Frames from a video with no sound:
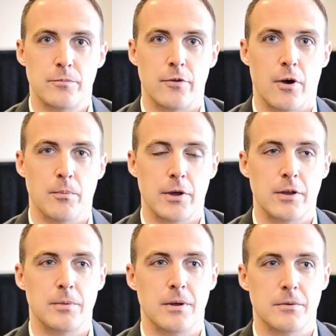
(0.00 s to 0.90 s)
So I'm lucky
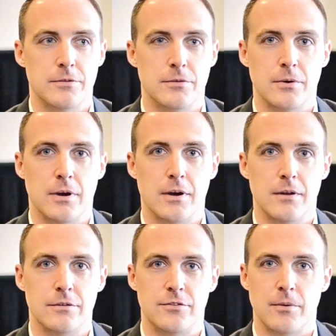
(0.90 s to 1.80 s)
to be able
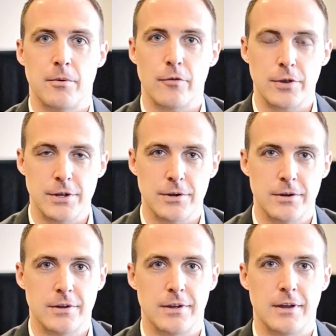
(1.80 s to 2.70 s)
to jump over
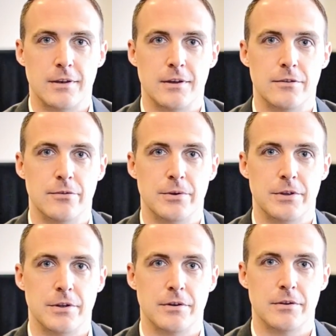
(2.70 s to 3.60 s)
here and do it
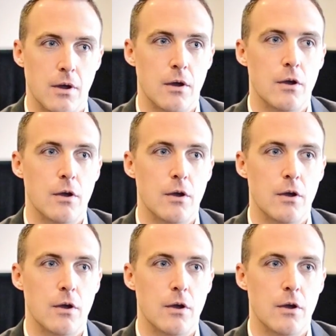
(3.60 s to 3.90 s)
here.